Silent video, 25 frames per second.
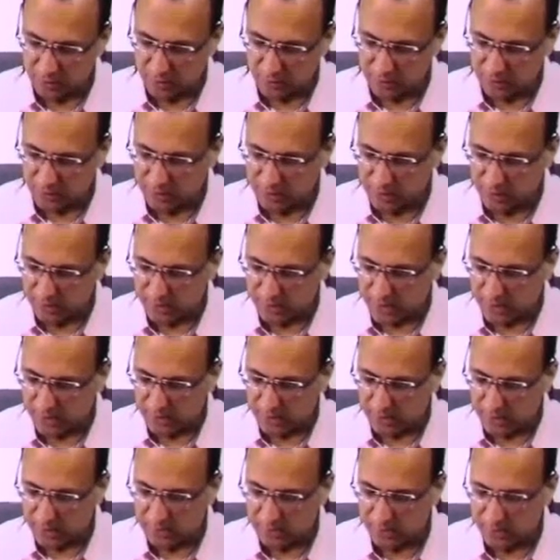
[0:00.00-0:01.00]
Yeah, that
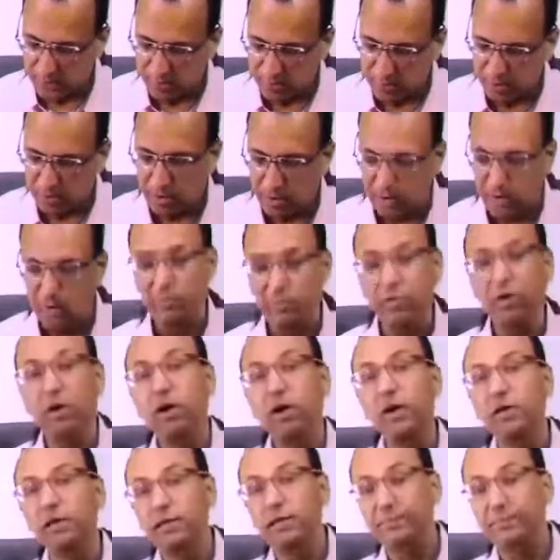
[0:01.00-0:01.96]
is the medulla oblongata.